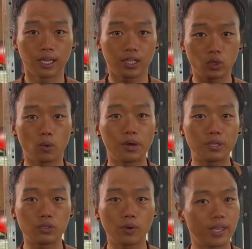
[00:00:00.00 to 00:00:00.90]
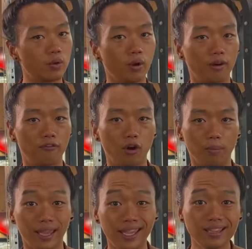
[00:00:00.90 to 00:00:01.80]
And you want to do anywhere
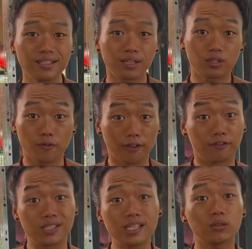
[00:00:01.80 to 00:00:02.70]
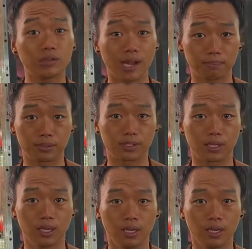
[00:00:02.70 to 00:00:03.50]
from 8 to 15 reps.